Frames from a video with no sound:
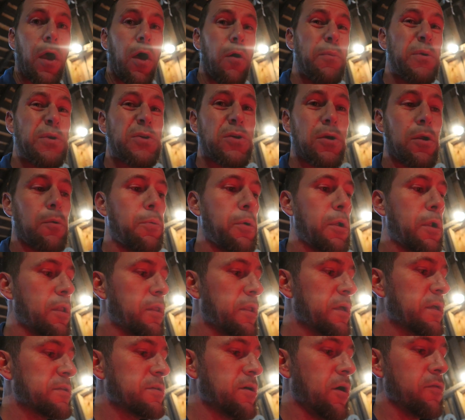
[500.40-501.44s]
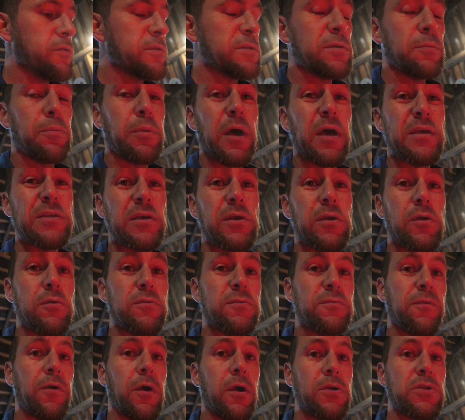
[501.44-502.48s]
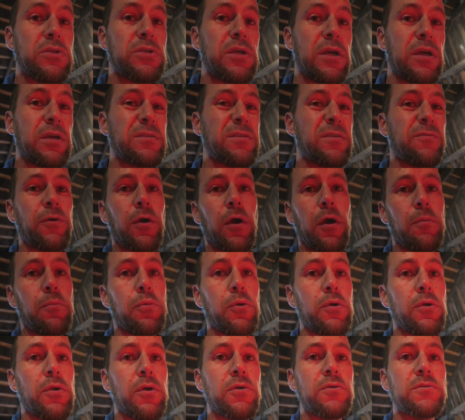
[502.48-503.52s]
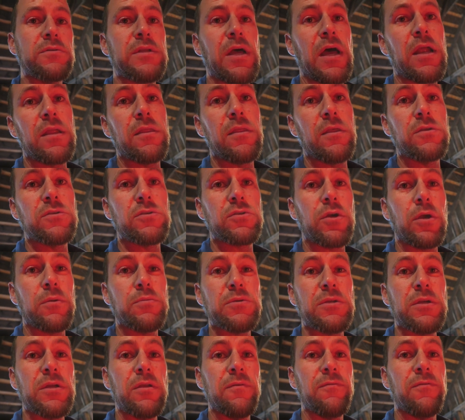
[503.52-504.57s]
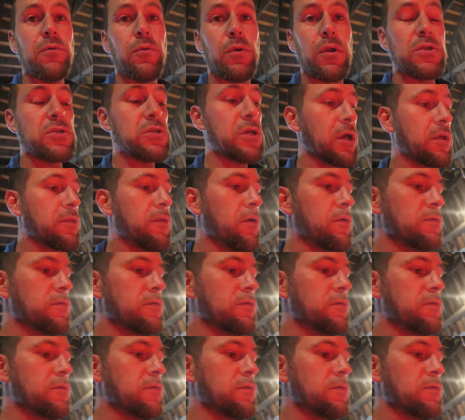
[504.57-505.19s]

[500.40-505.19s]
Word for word: I'll be sure to put a link to all the supplies I use for our chicks, for our brooders, down in the description if you want to check